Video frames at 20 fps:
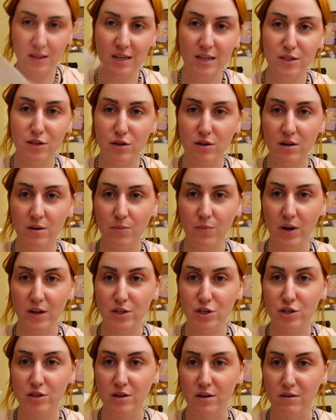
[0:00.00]
these are a
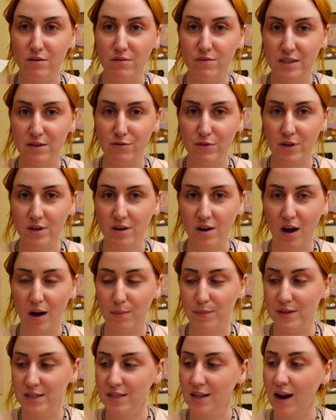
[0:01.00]
bunch of different
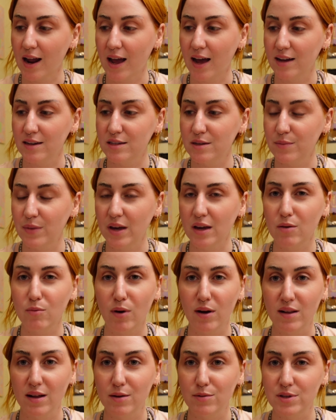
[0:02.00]
copies that I had to make
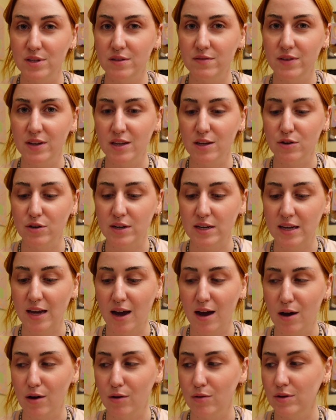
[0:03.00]
while I was figuring
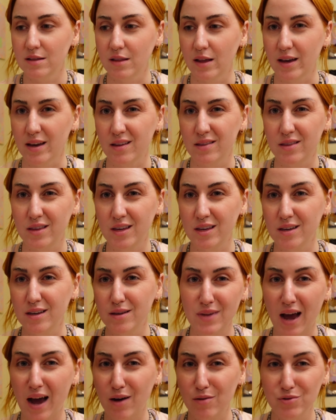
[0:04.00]
out like the
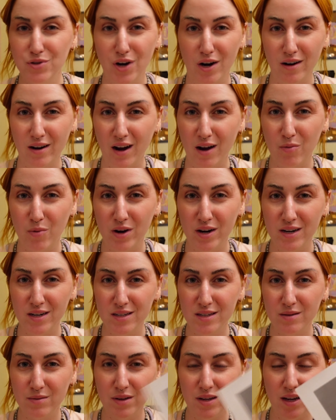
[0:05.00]
how dark I wanted it
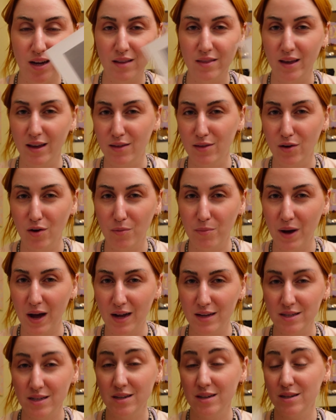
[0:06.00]
to be and like the
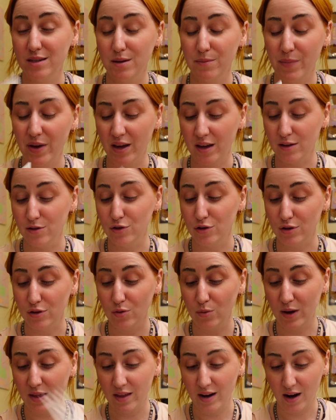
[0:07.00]
opacity to make it look the
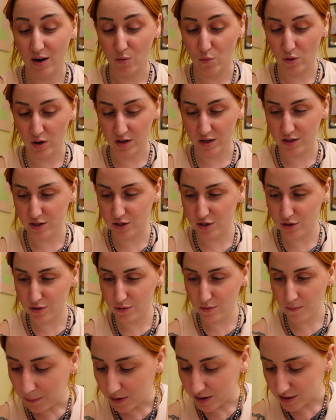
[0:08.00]
way that I wanted
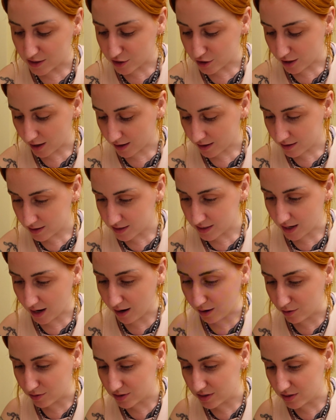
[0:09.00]
to. But check this
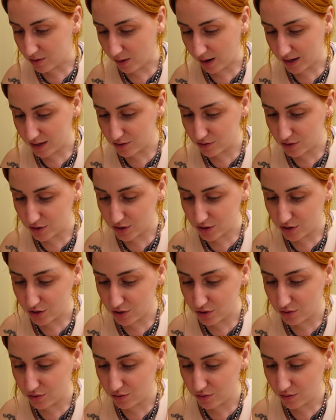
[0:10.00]
out. So I used
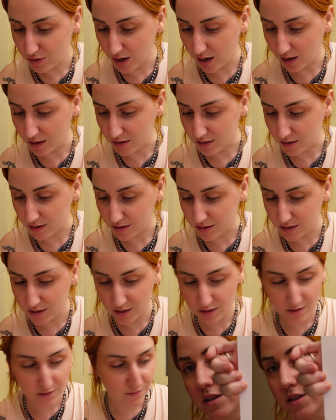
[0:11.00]
two colors.
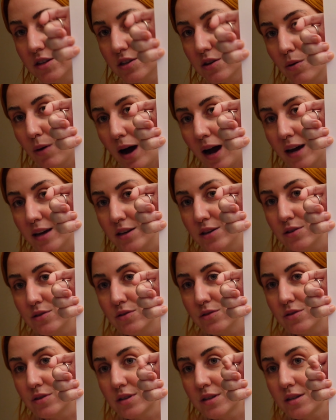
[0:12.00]
So I
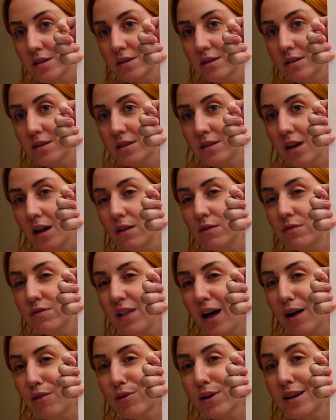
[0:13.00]
used
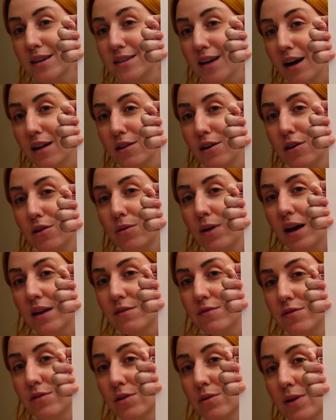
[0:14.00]
sunflower yellow and
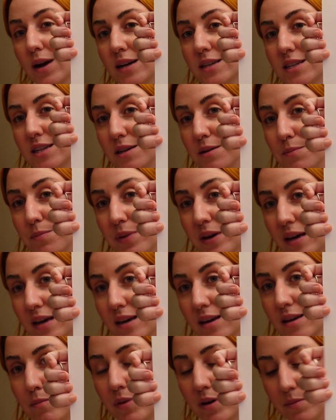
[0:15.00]
fluorescent
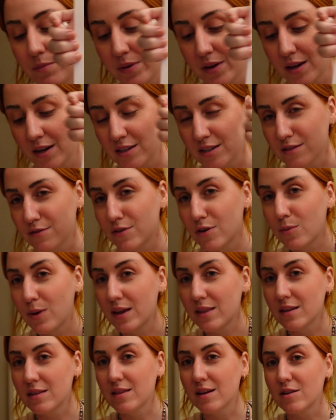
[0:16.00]
pink, but because of the way
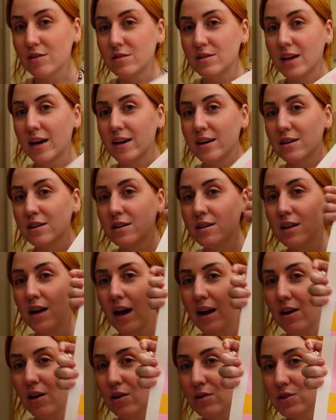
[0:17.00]
that they're layered,
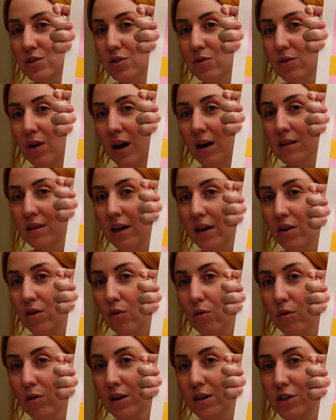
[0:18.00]
I also got like
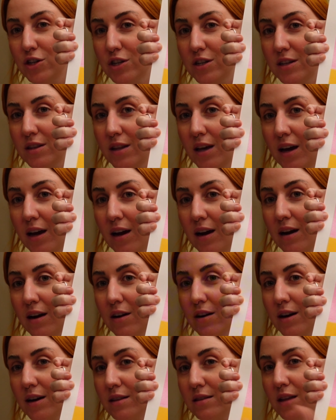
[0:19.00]
orange in
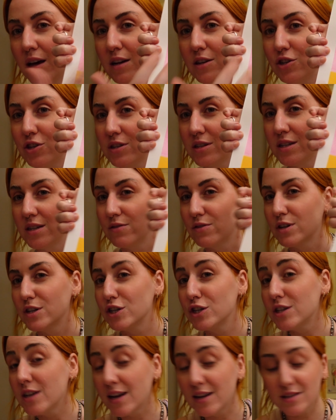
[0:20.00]
there and then just different
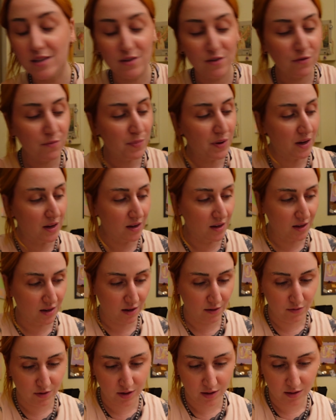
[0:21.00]
shades of pink and
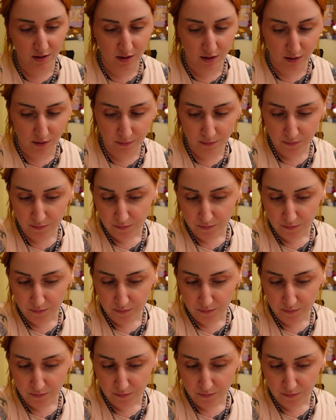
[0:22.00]
everything.